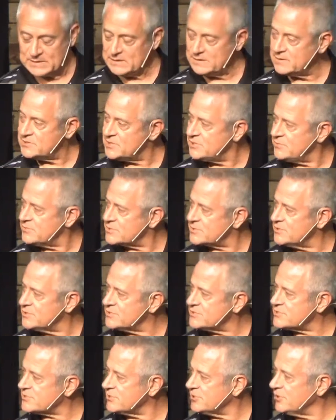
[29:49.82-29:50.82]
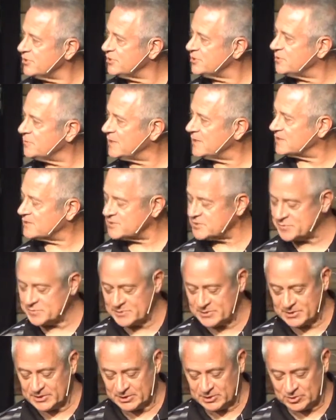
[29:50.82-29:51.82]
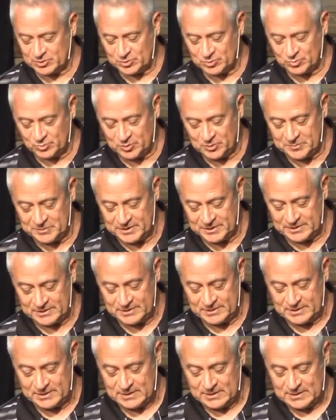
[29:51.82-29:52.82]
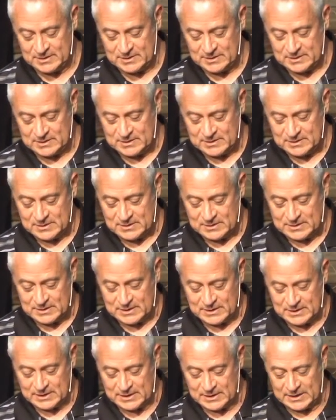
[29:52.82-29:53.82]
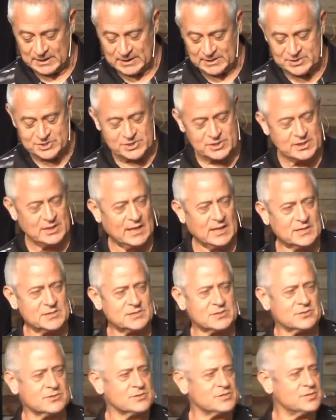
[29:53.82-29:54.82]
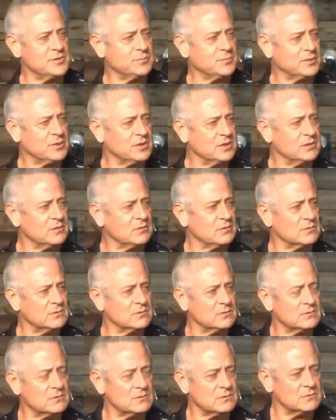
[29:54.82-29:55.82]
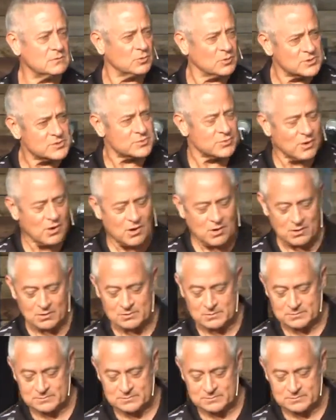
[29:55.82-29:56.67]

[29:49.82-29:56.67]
And she was concerned about this particular woman, and she asked her simply, What's wrong?